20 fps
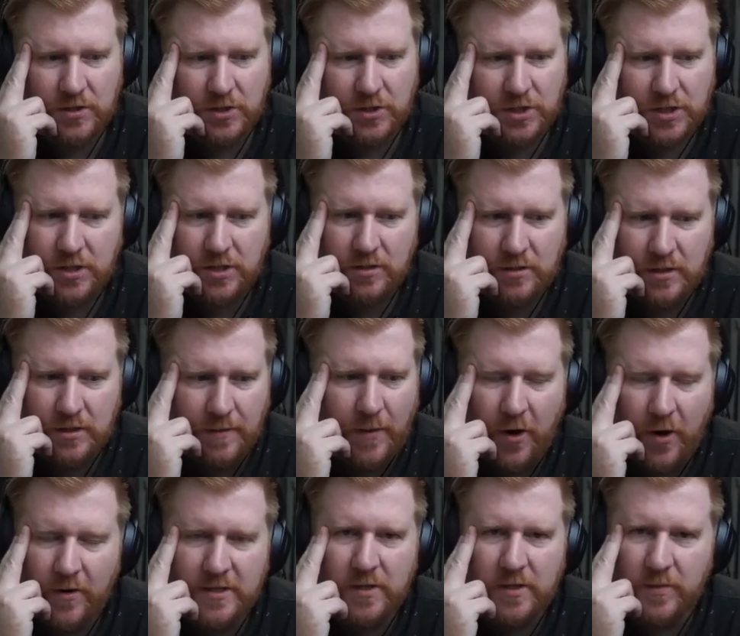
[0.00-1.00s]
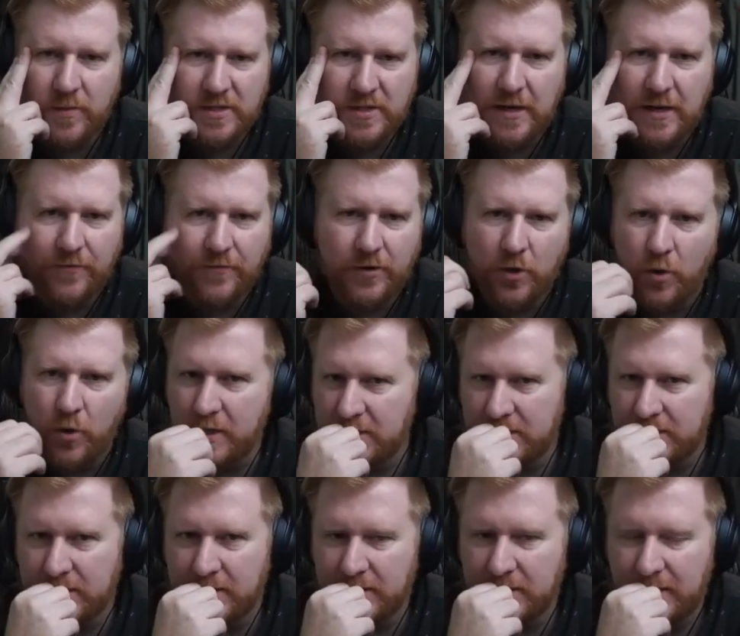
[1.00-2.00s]
Namari is almost never going
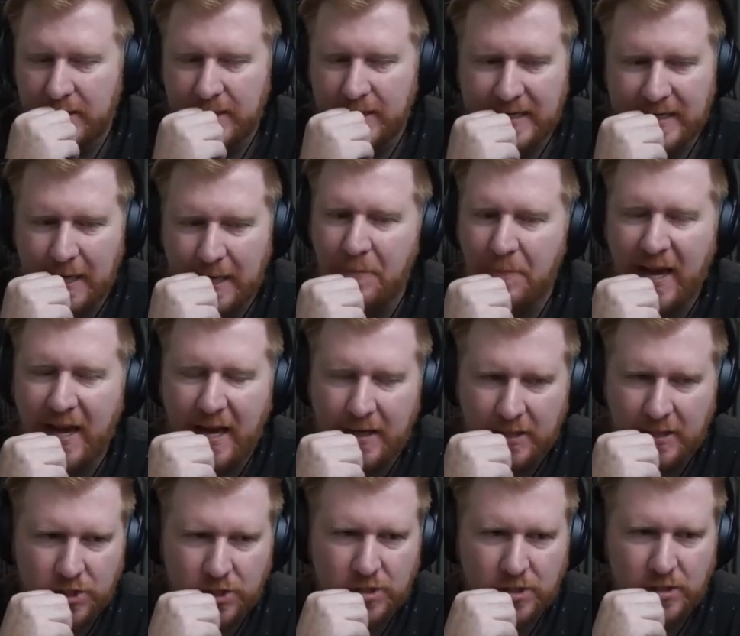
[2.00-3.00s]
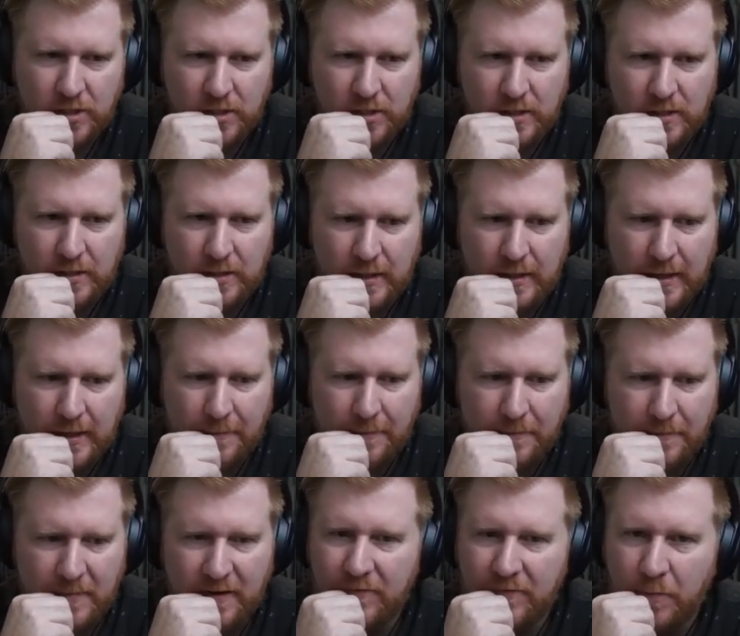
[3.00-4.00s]
to get banished
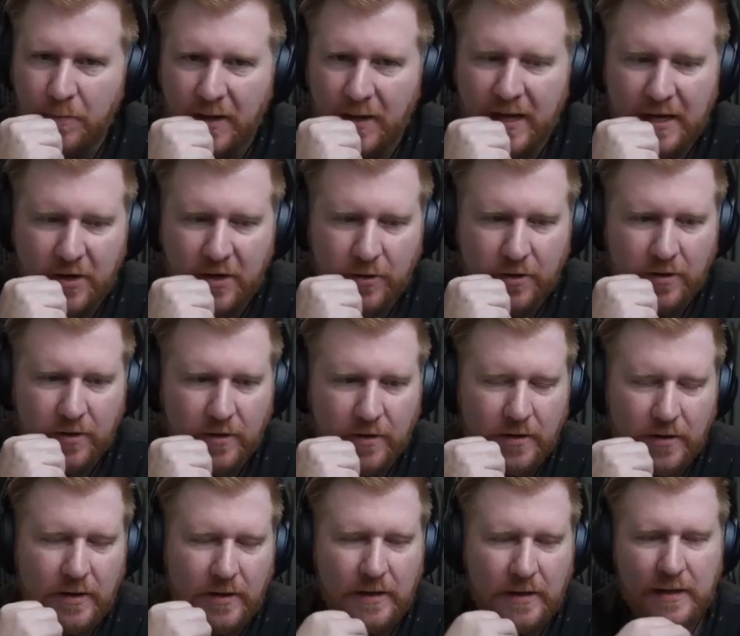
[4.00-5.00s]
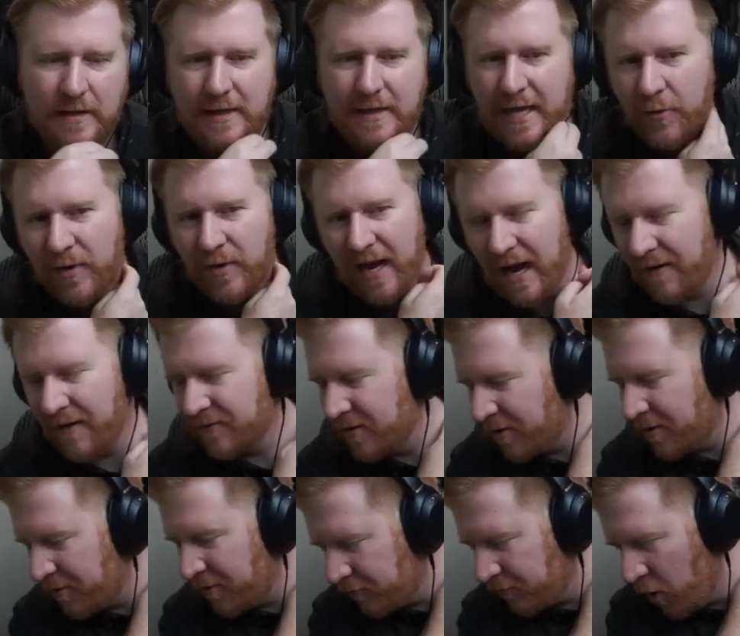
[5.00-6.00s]
if you play her. They would have to
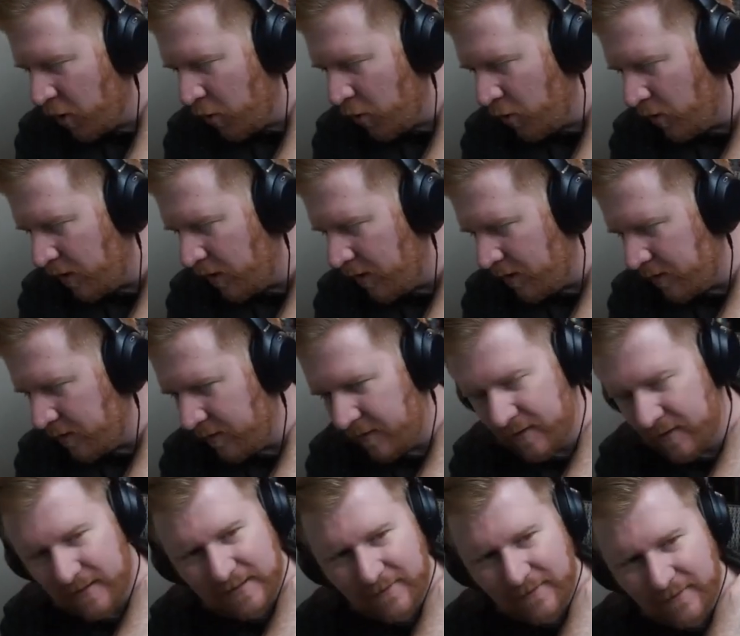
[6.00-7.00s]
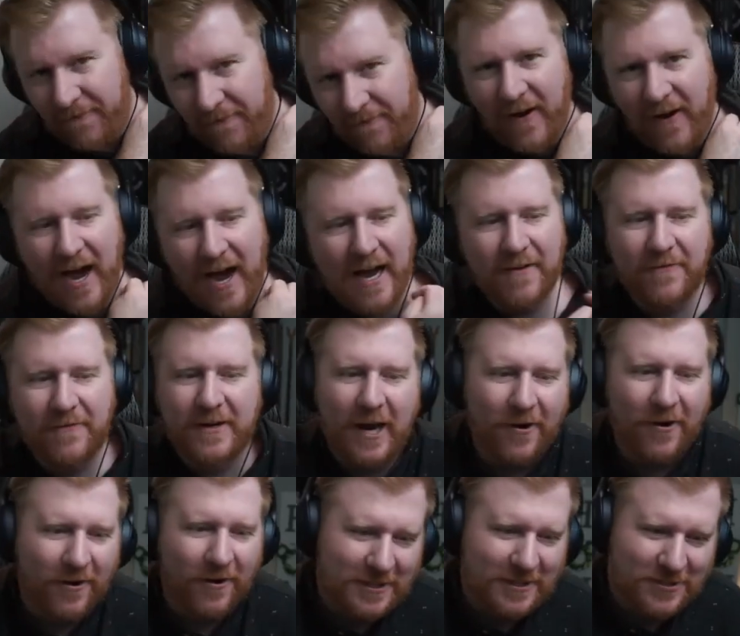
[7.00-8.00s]
throw 5
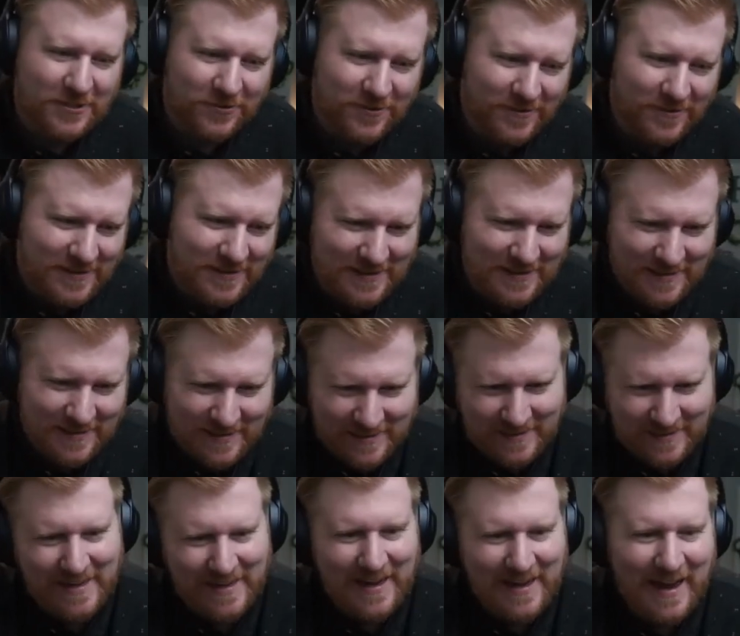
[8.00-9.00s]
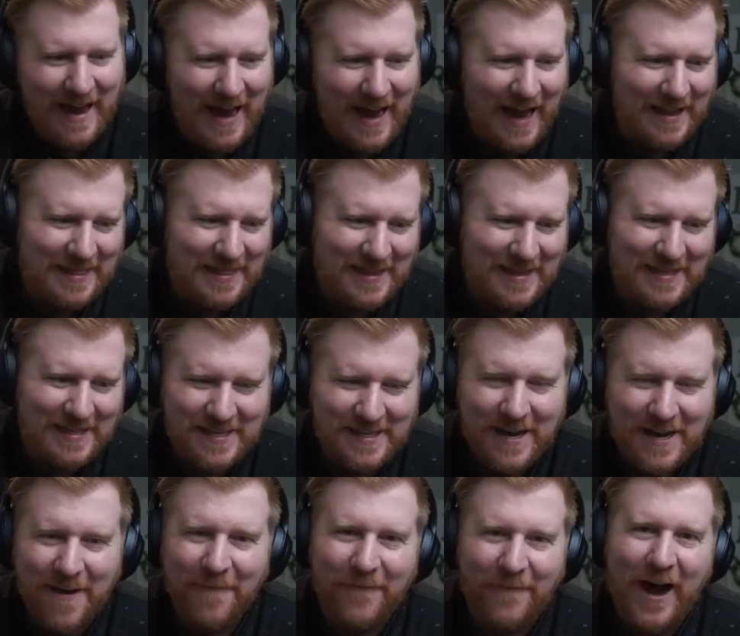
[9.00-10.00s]
characters at this.
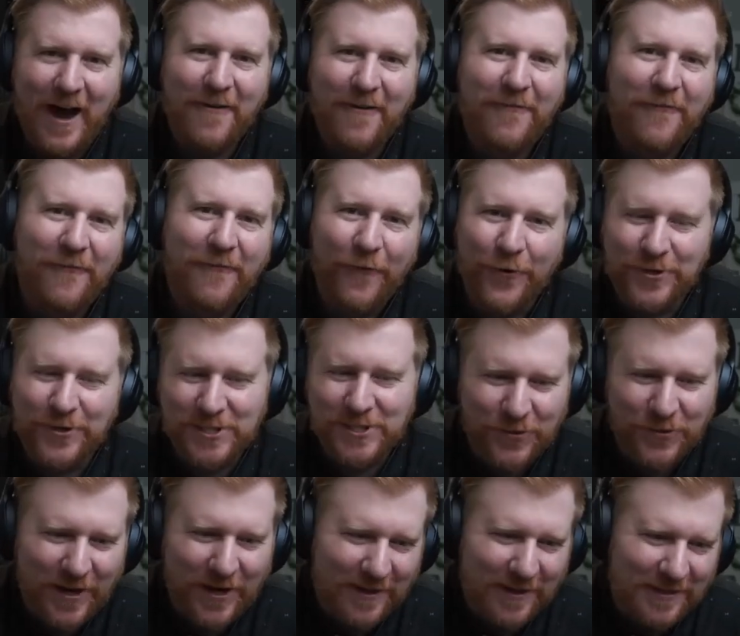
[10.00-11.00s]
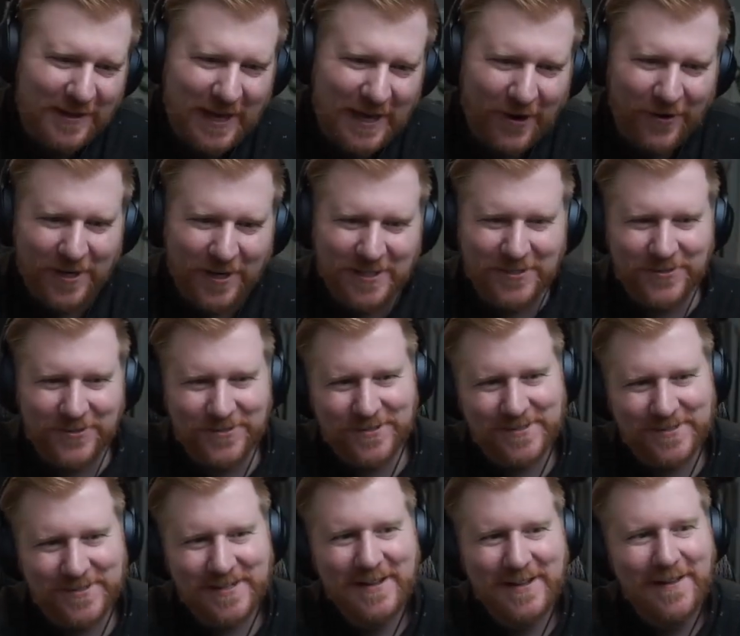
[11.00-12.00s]
5 4-strength characters
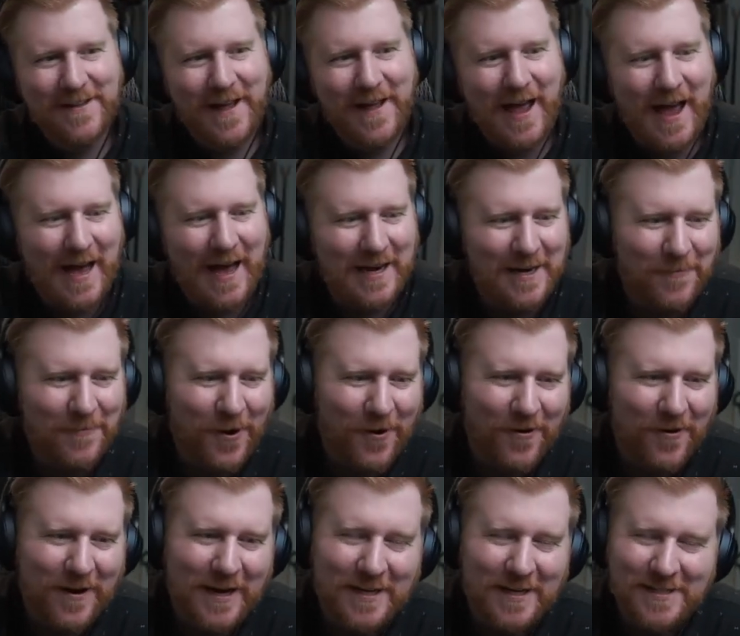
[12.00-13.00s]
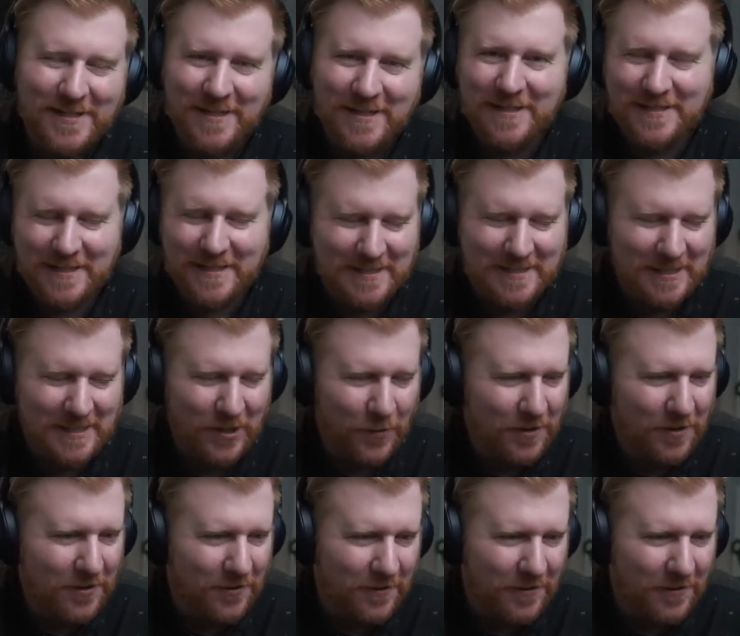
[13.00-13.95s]
at Namari to deal with her.